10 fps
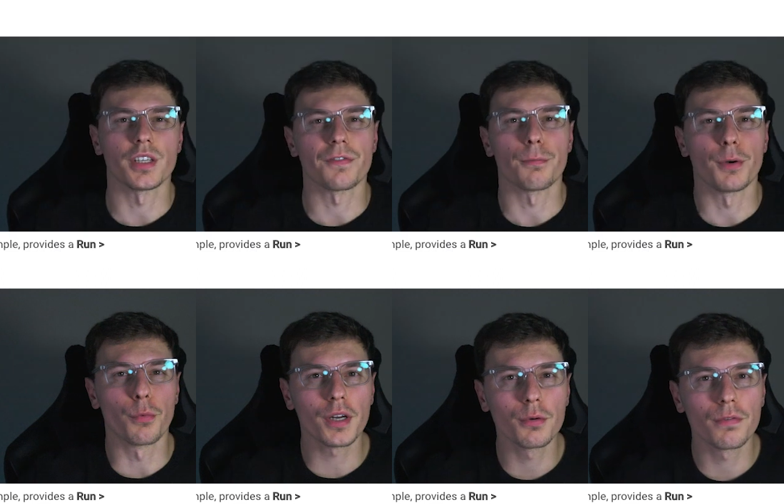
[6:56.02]
So if you've been
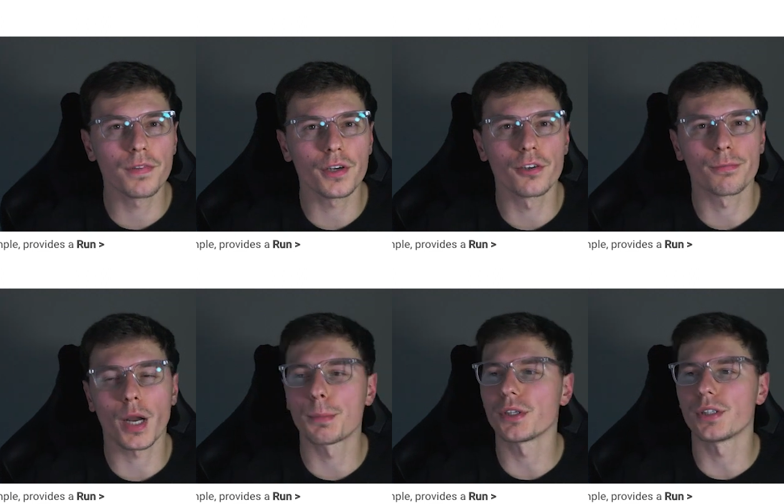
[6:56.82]
working with Flutter, you've
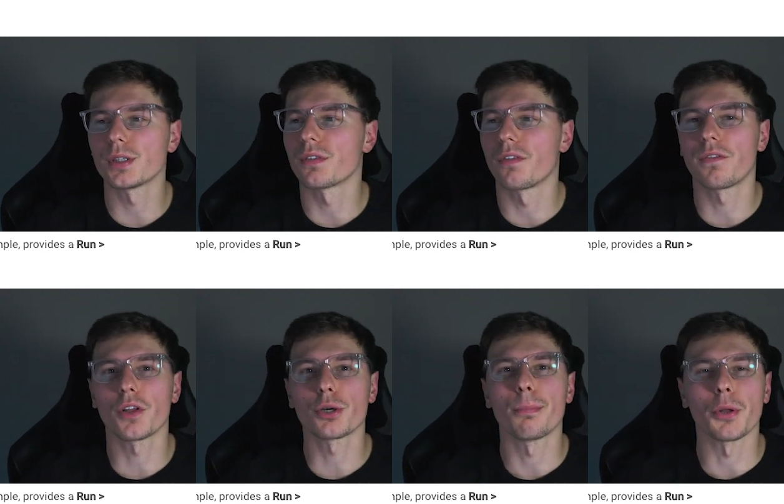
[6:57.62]
probably heard of the
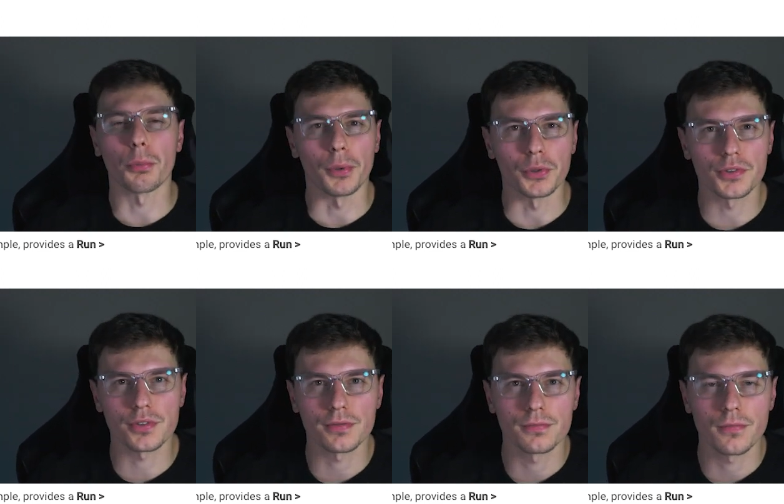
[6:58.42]
Flutter build
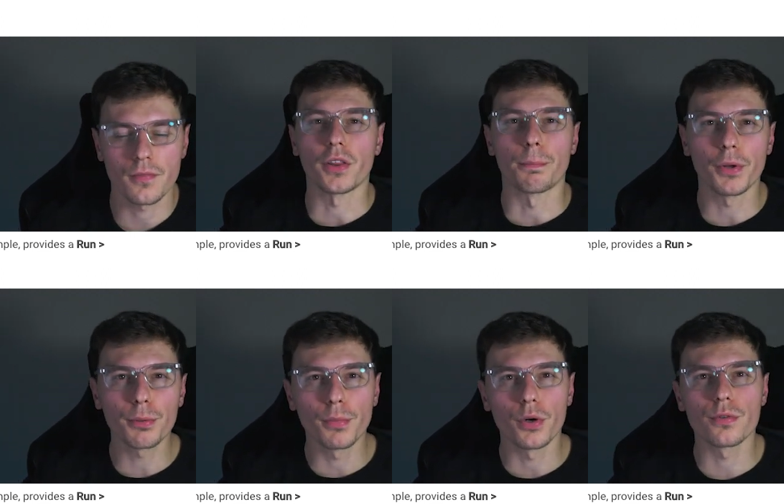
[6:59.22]
modes. Now the
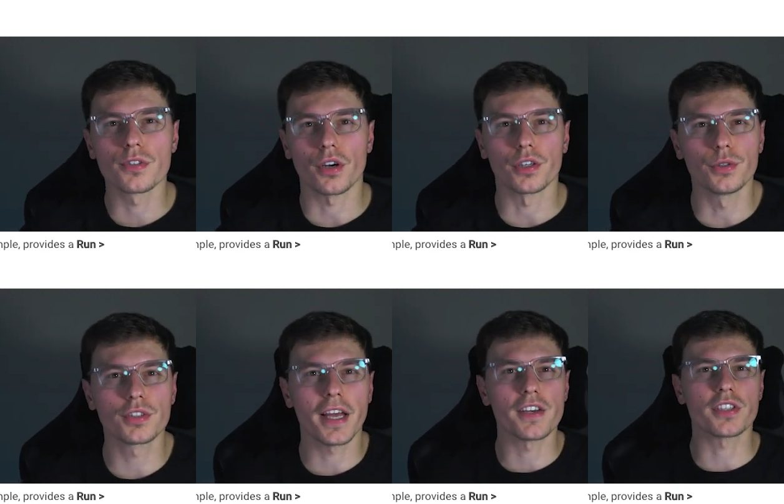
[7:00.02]
build modes are
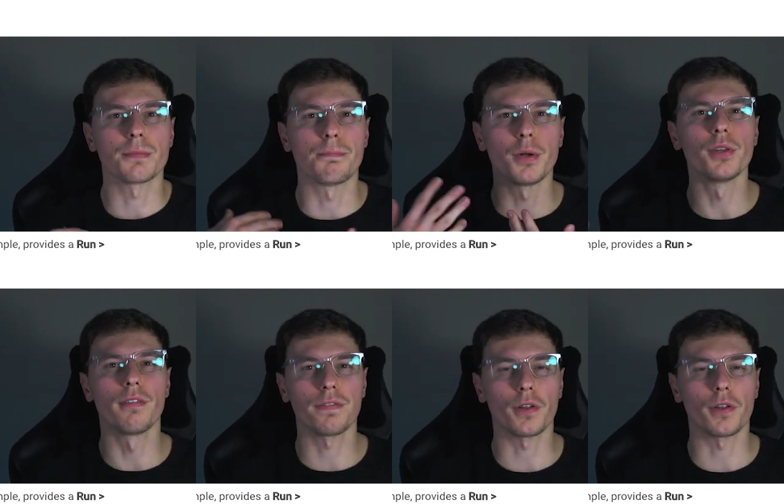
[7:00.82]
used to actually build the